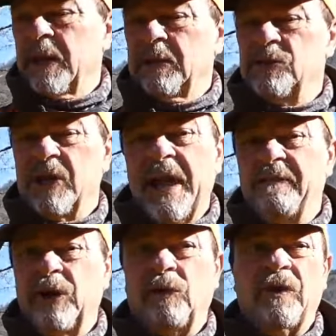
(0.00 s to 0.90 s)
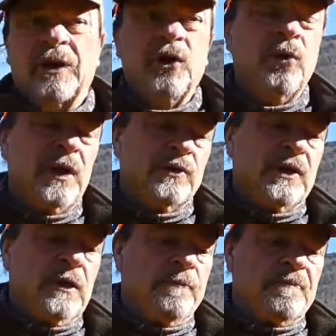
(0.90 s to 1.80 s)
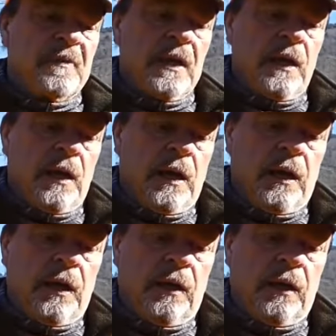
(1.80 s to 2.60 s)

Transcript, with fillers: This level of accuracy uh, uh,